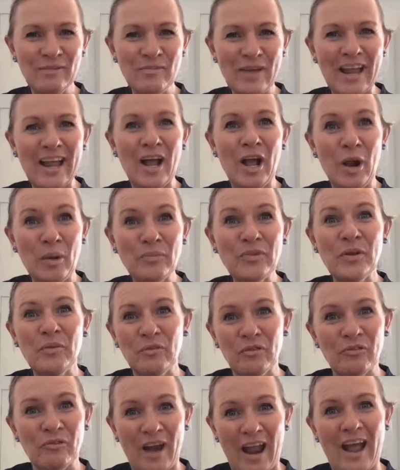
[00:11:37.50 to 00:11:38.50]
help
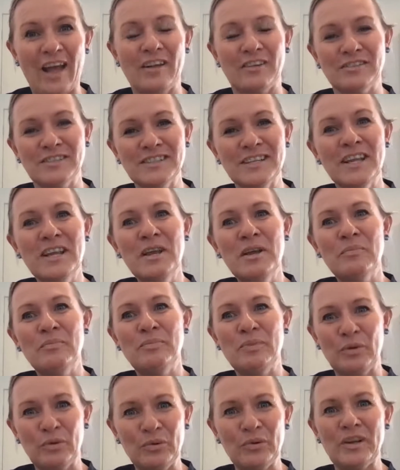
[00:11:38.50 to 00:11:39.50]
them around
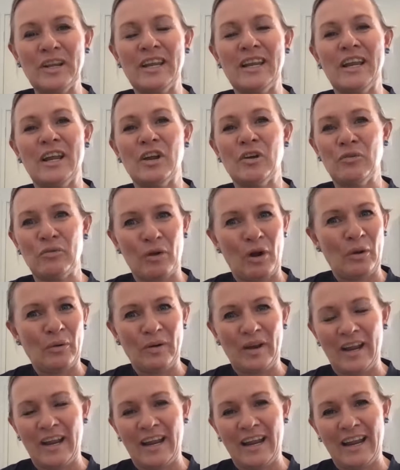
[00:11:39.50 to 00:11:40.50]
building and
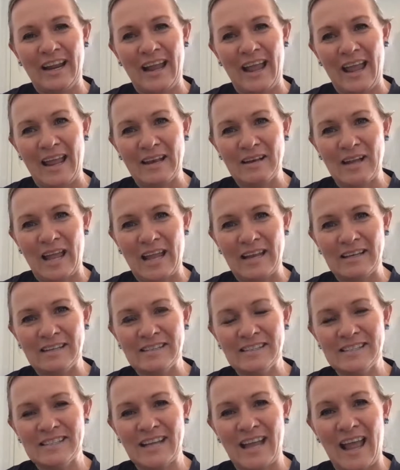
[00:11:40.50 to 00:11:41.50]
growing
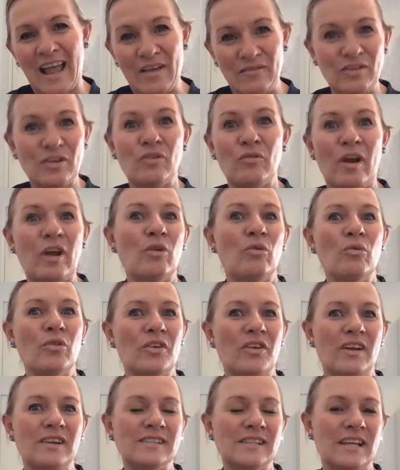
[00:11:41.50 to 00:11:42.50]
and having great
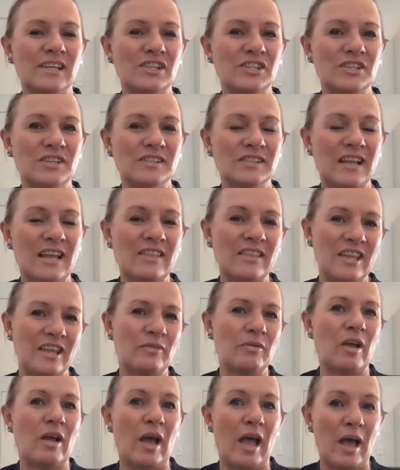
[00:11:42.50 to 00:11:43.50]
organizations. I
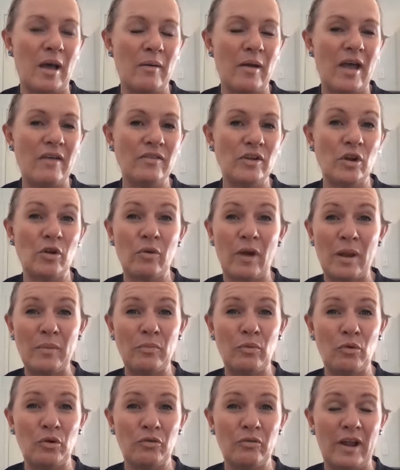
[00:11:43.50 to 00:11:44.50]
think having a
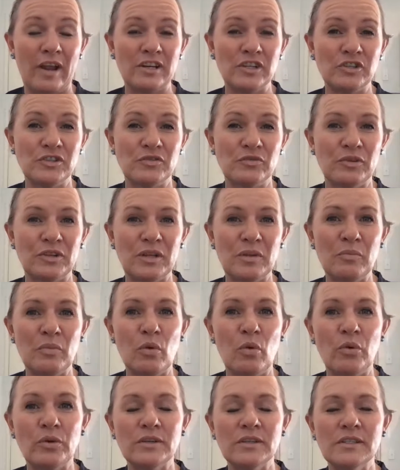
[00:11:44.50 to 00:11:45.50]
great board around you is really
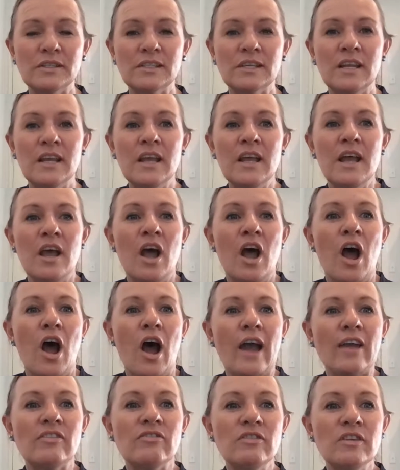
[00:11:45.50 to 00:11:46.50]
important.
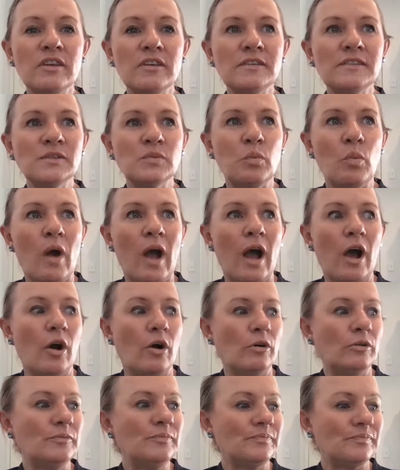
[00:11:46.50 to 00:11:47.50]
I think as
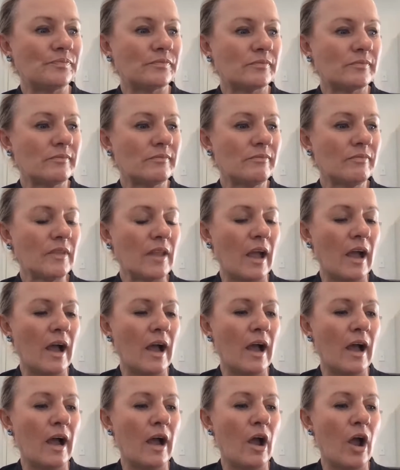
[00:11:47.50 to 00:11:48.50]
well,
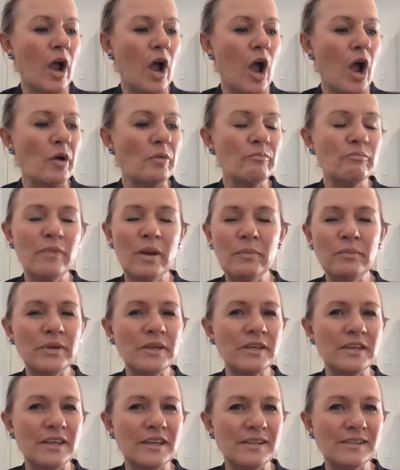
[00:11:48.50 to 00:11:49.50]
I remember
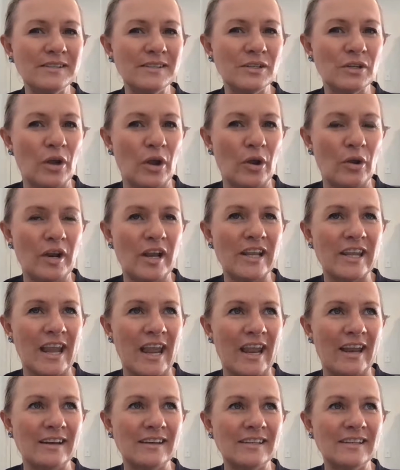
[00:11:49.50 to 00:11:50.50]
years ago, and
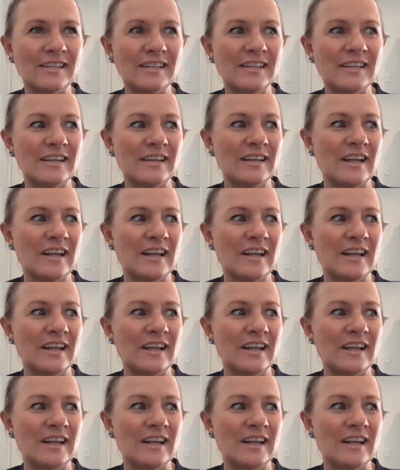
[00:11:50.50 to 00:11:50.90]
again,